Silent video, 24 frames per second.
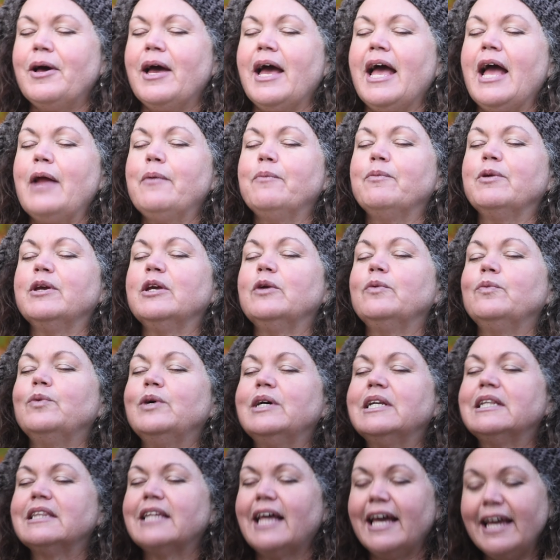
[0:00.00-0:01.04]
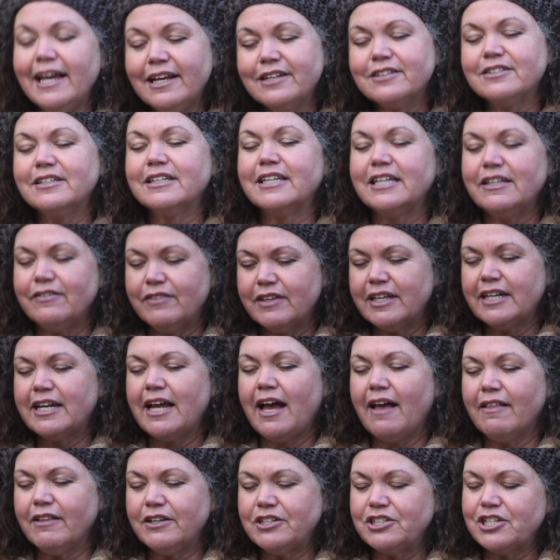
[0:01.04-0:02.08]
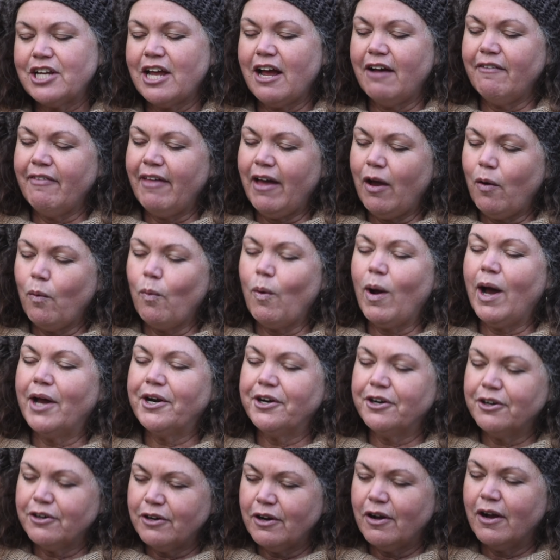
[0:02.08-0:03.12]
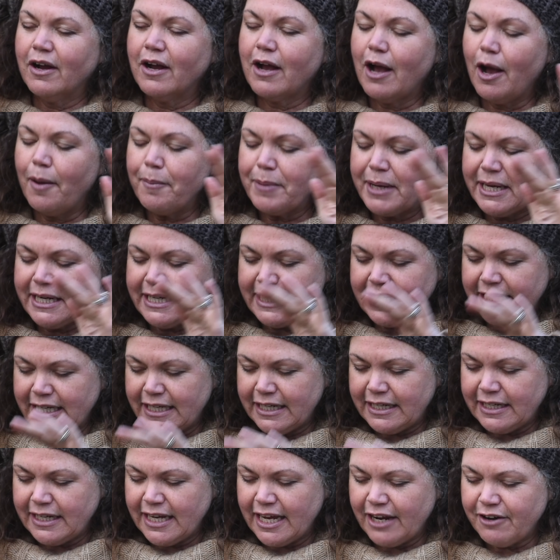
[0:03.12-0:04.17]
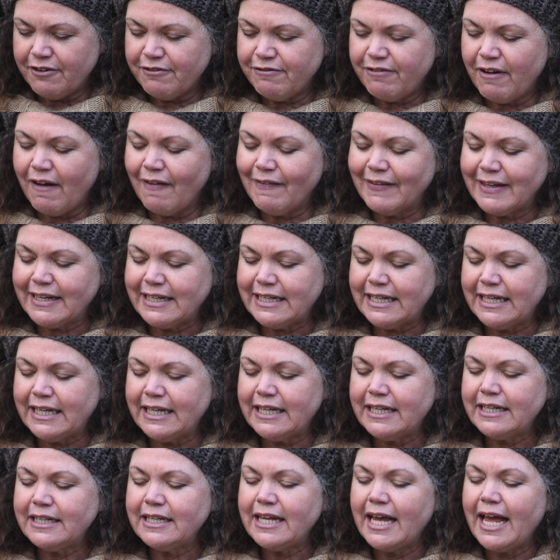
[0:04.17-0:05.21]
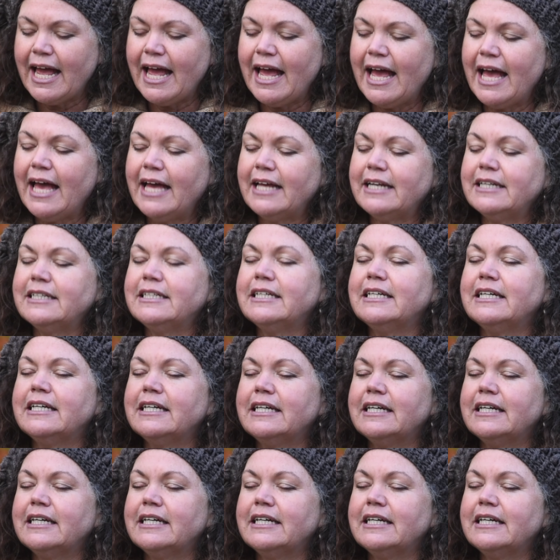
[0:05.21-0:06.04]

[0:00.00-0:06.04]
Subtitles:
And we would like to give the analogy of that water coming in and falling in, and